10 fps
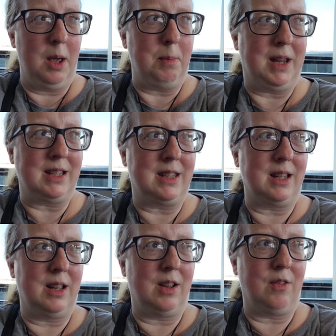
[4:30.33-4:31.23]
because
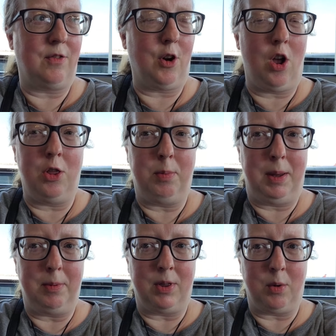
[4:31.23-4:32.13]
for all the
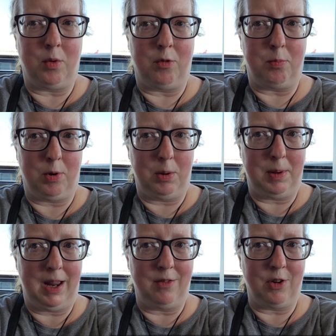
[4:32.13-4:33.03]
people that would have
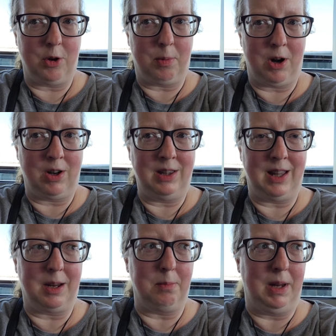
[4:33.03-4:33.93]
prepaid for their parking
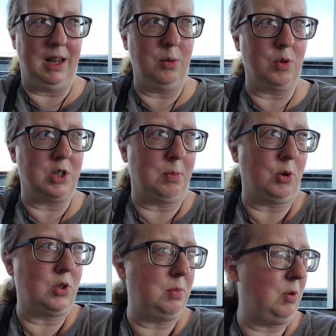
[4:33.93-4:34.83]
like me, we're
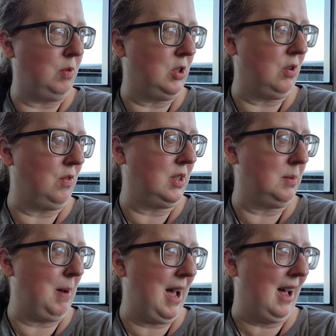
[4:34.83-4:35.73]
supposed to be reserved a
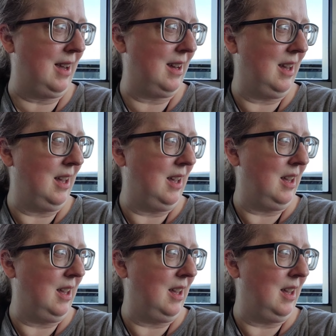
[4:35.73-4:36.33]
spot. I think